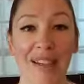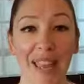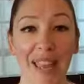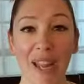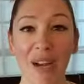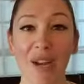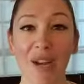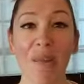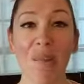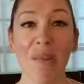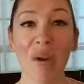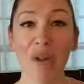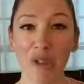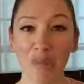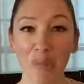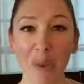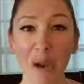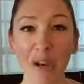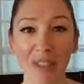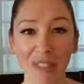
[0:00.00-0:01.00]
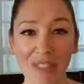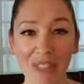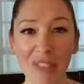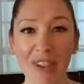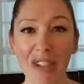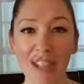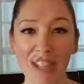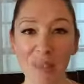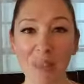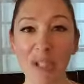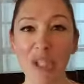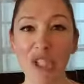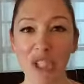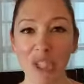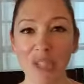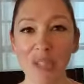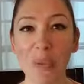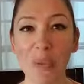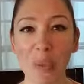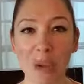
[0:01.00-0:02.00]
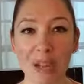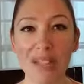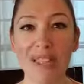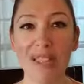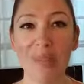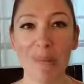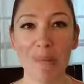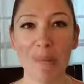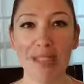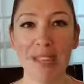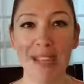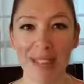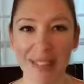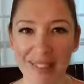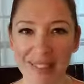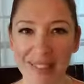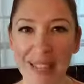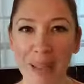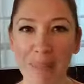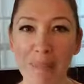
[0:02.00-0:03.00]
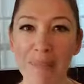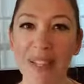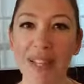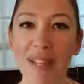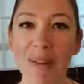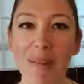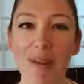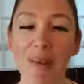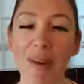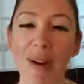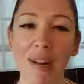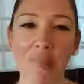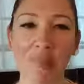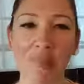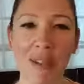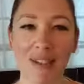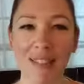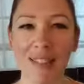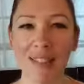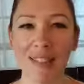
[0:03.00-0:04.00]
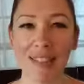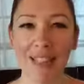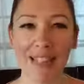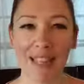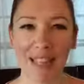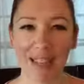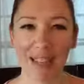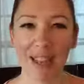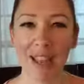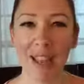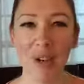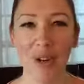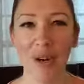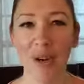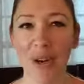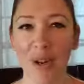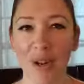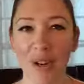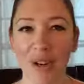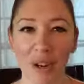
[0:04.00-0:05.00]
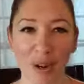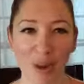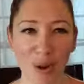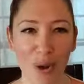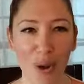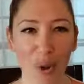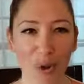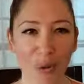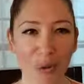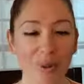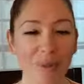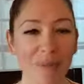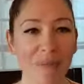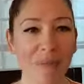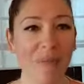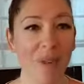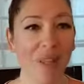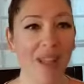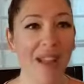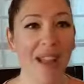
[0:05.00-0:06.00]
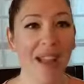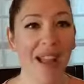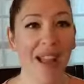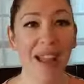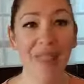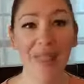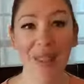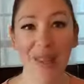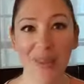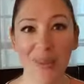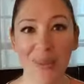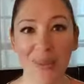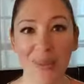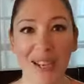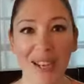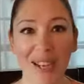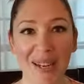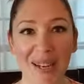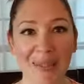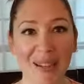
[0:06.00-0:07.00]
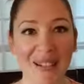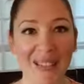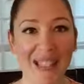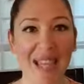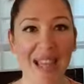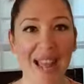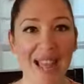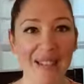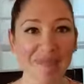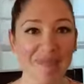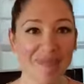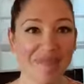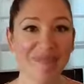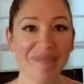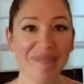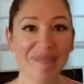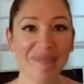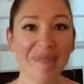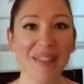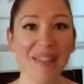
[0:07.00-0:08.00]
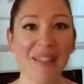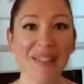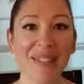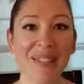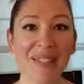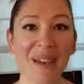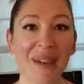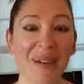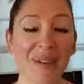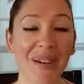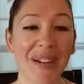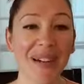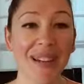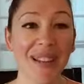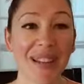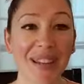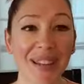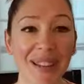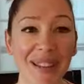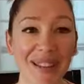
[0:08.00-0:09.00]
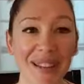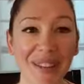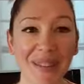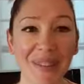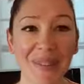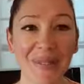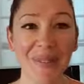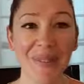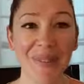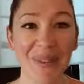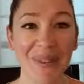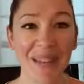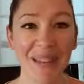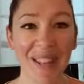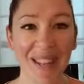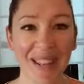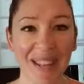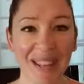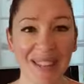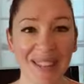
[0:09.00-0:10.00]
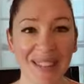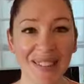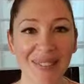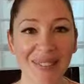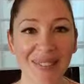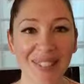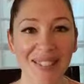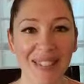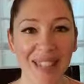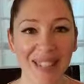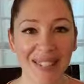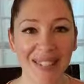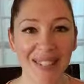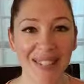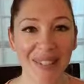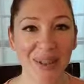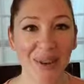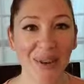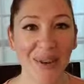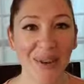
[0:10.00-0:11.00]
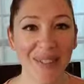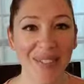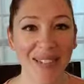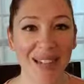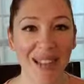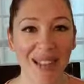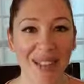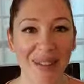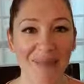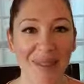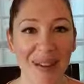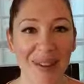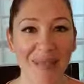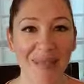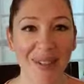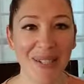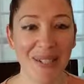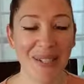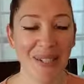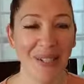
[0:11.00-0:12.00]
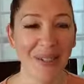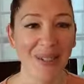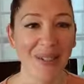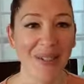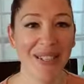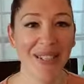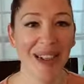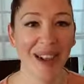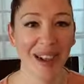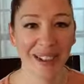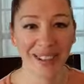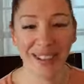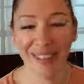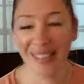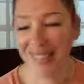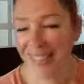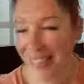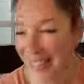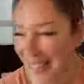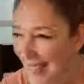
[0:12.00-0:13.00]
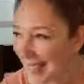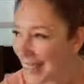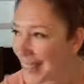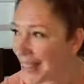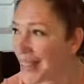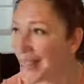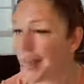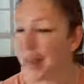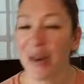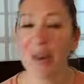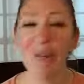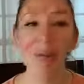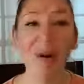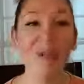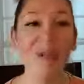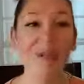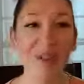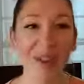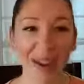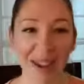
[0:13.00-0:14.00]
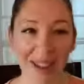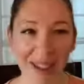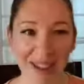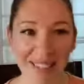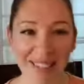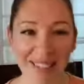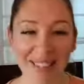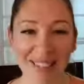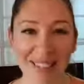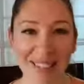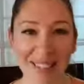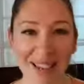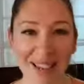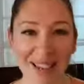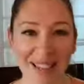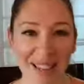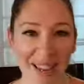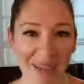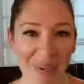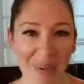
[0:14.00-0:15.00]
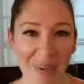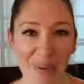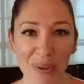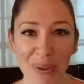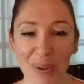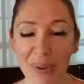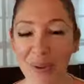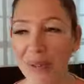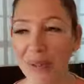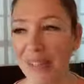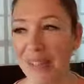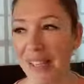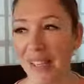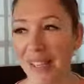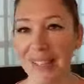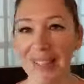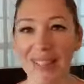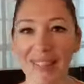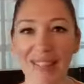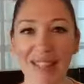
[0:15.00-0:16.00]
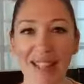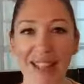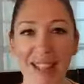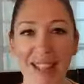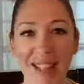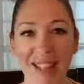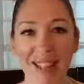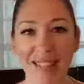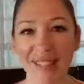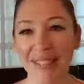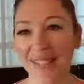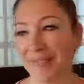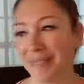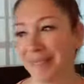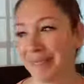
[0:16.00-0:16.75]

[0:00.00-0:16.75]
innermost parts of us, we just want to be accepted. We want to be seen and heard and known. And that's what we're talking about today. So, good morning. Elizabeth says it's cold in Alabama too. Yuck. Well, for us, the San Diego cold is like